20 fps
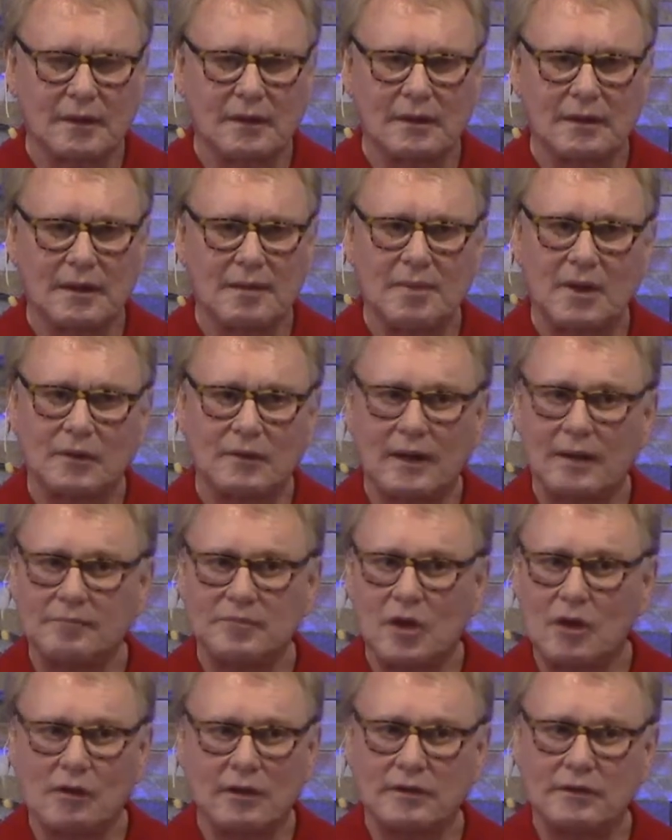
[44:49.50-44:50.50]
Come on, I'm
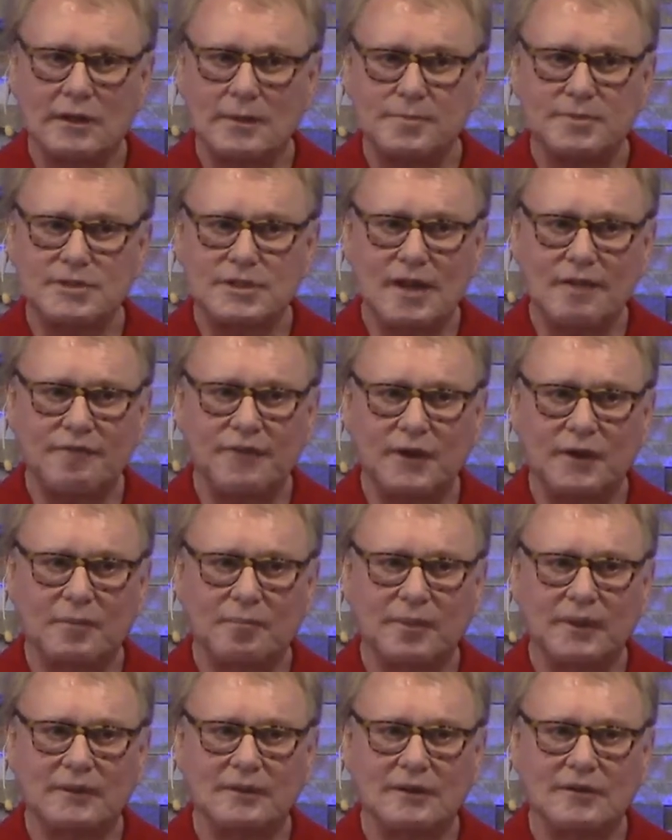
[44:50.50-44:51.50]
talking deep stuff here,
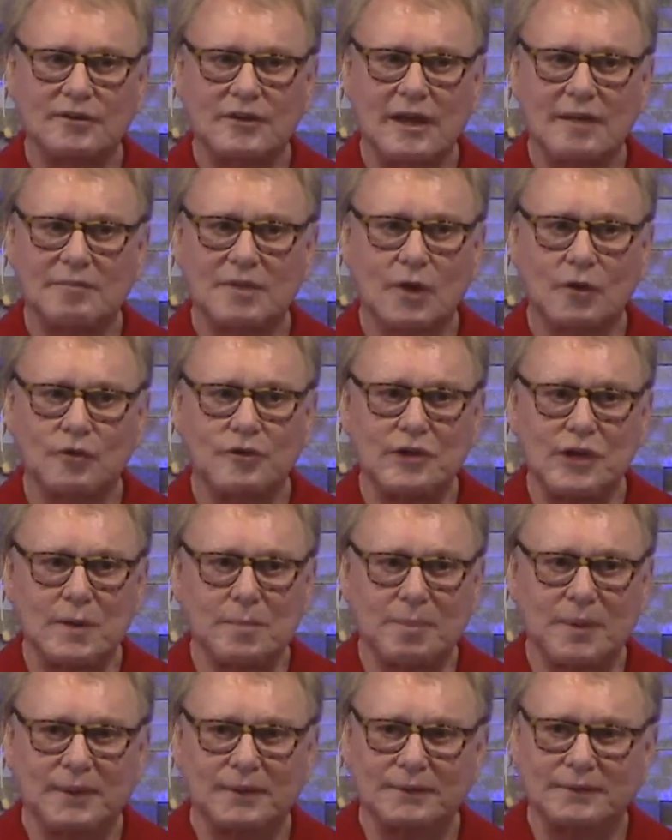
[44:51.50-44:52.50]
but it's time to go
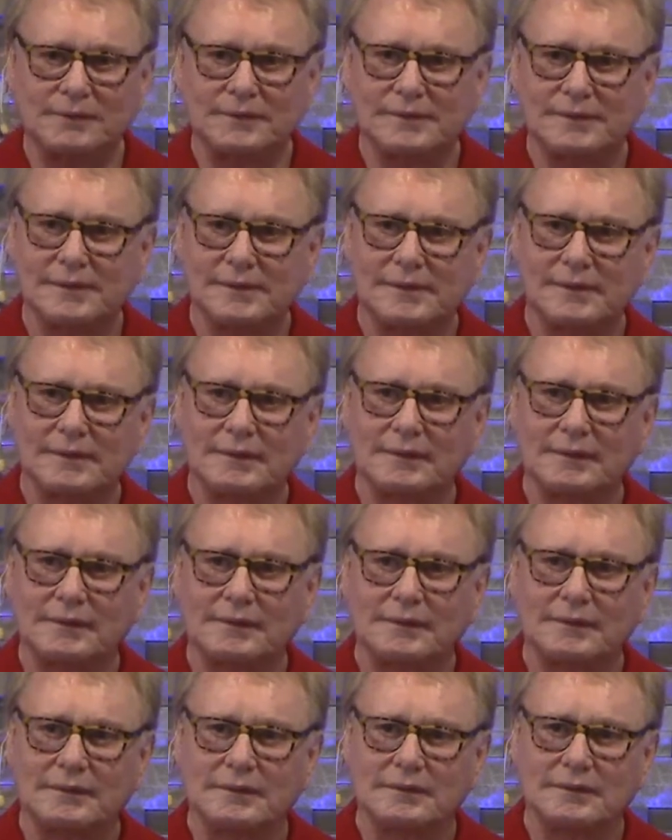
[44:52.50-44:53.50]
deep.
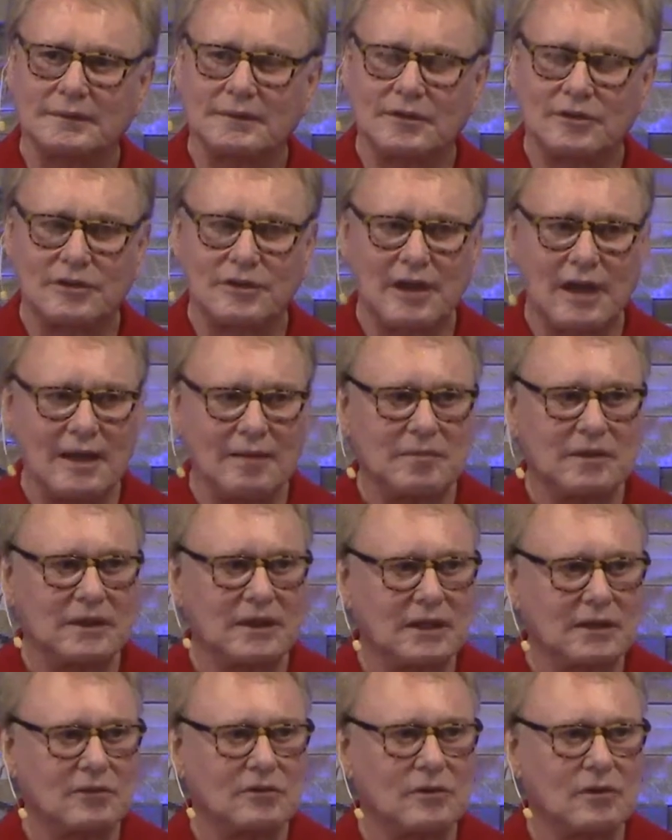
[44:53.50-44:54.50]
It's time to
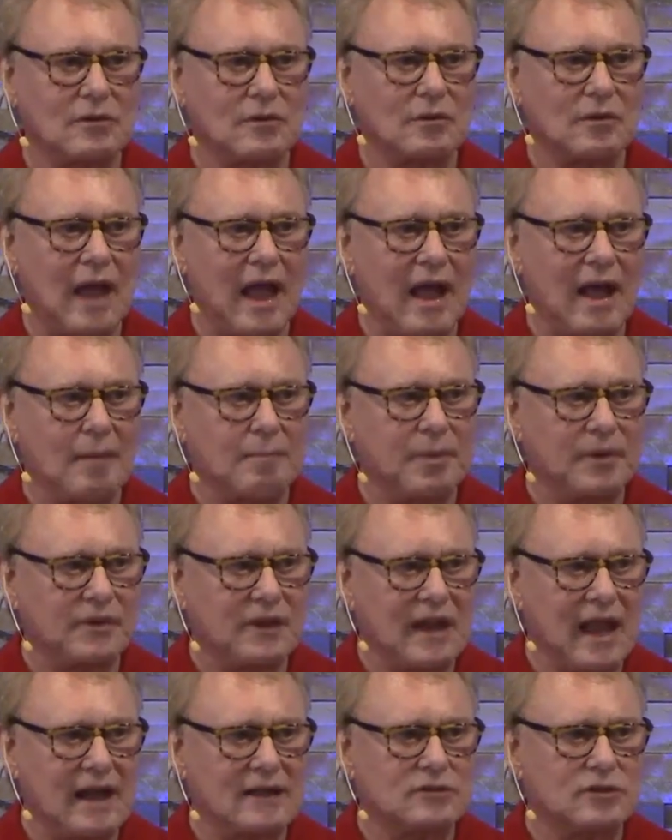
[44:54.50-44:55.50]
get to put
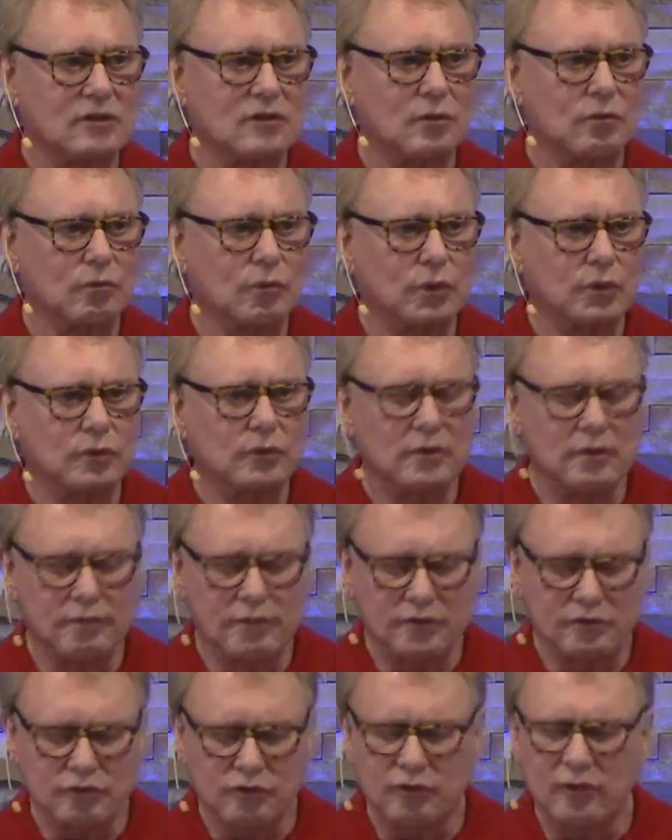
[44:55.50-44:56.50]
the axe at the root of the
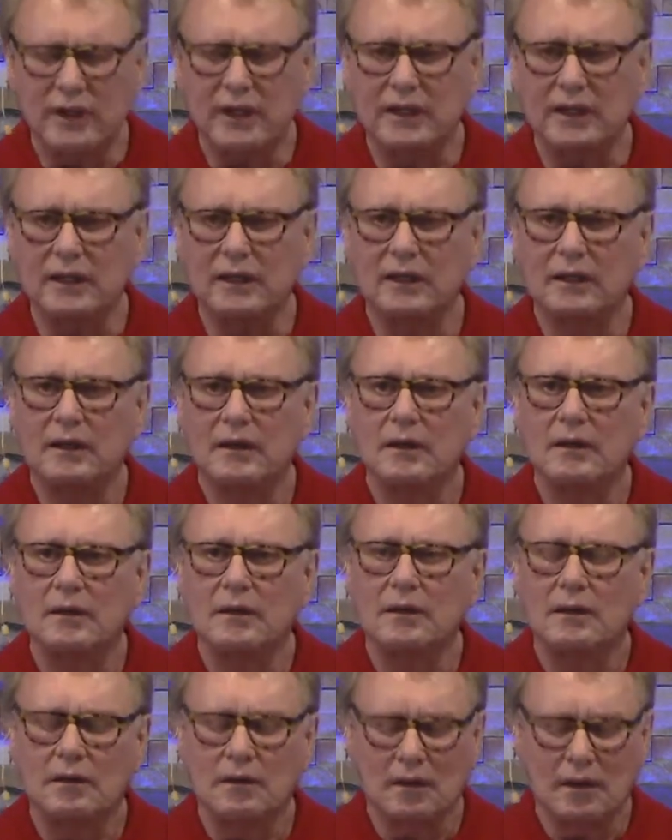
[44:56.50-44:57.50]
tree
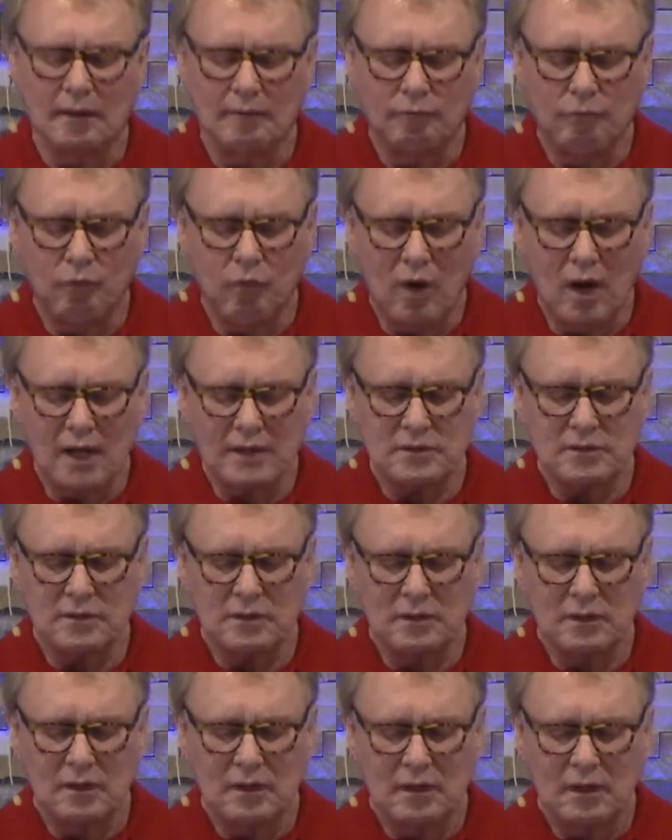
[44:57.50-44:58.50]
of what
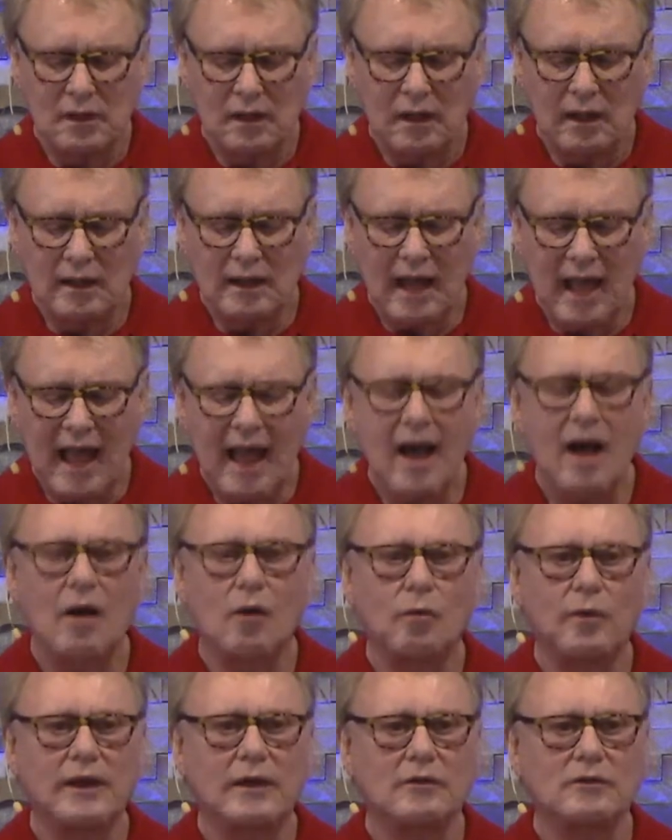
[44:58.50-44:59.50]
and how are
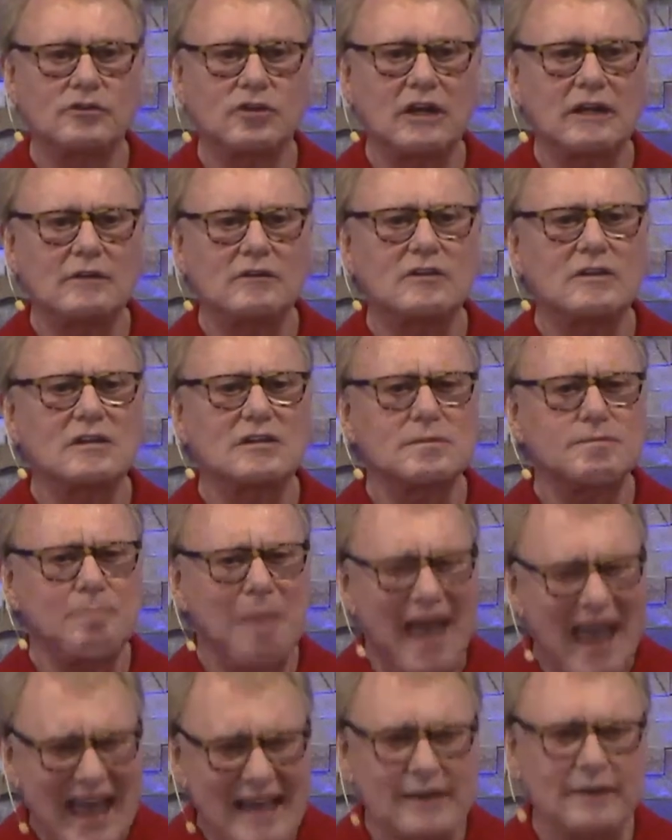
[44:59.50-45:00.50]
we going to change this
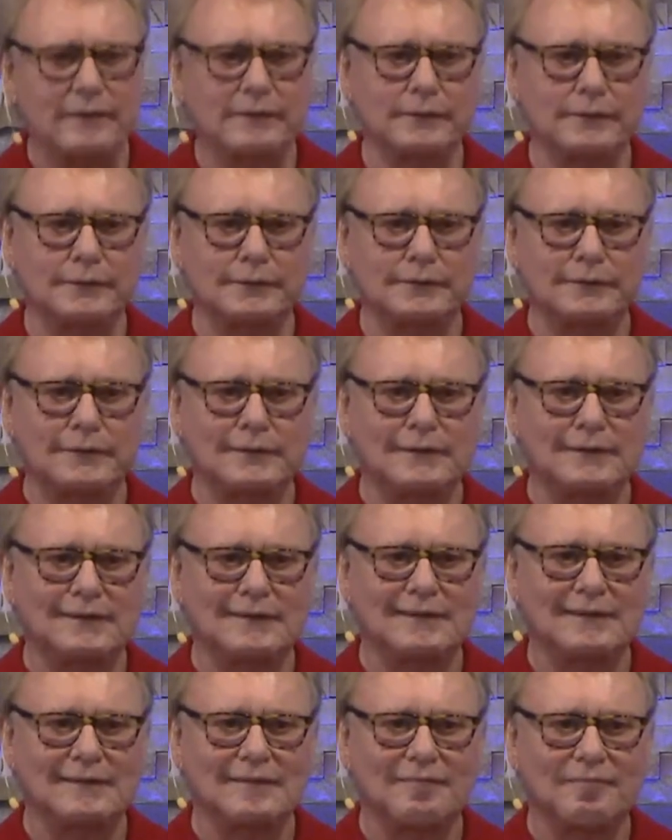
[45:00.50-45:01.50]
pattern.
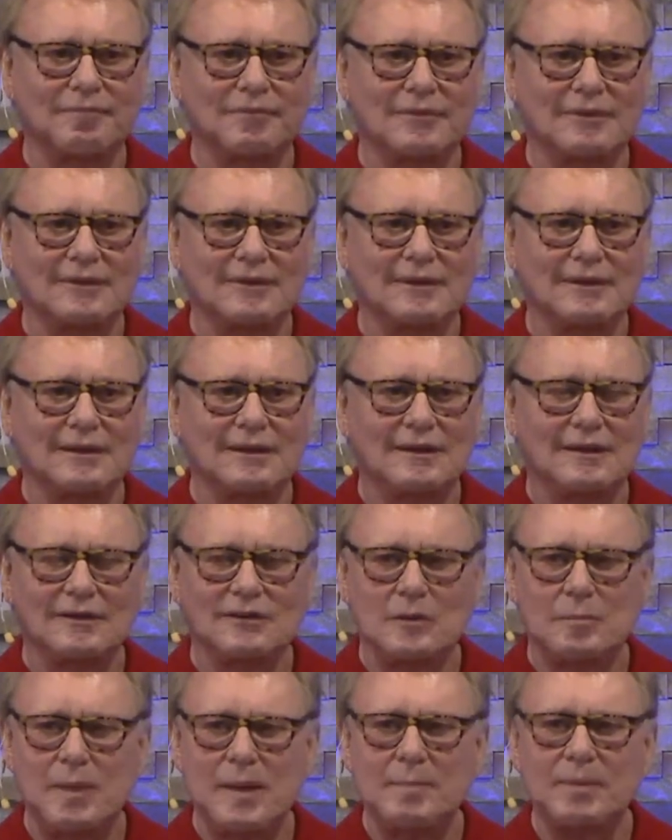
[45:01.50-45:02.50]
See,
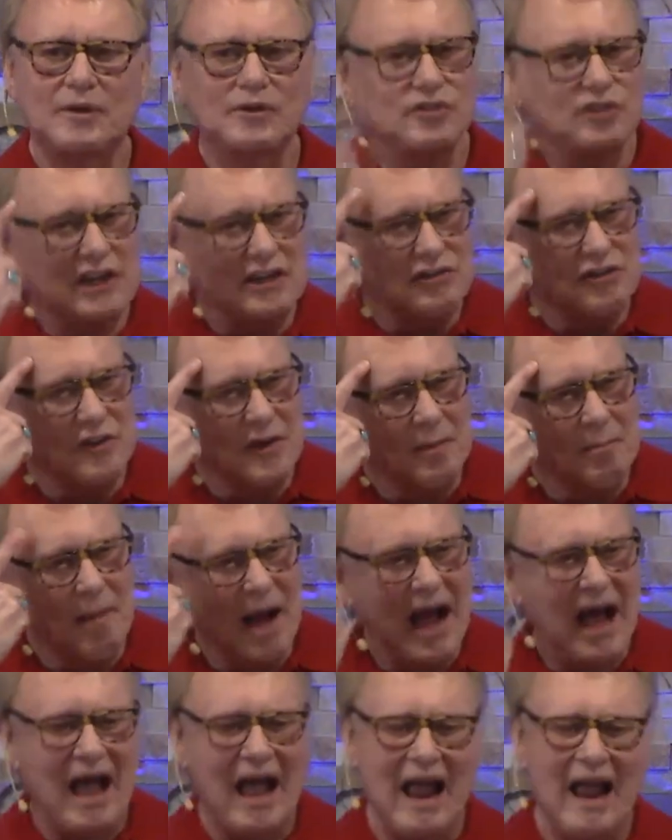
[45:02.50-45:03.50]
people are changing their
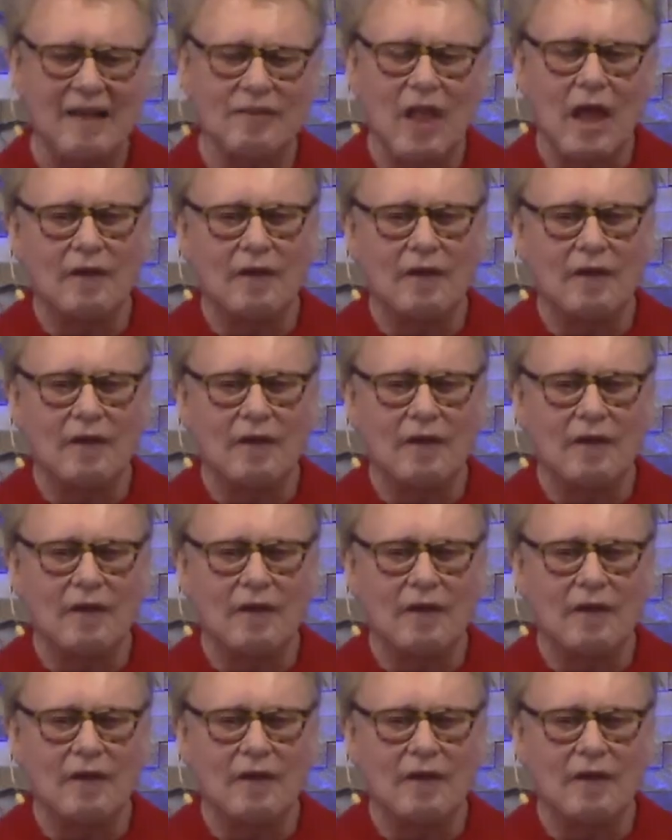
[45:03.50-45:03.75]
mind.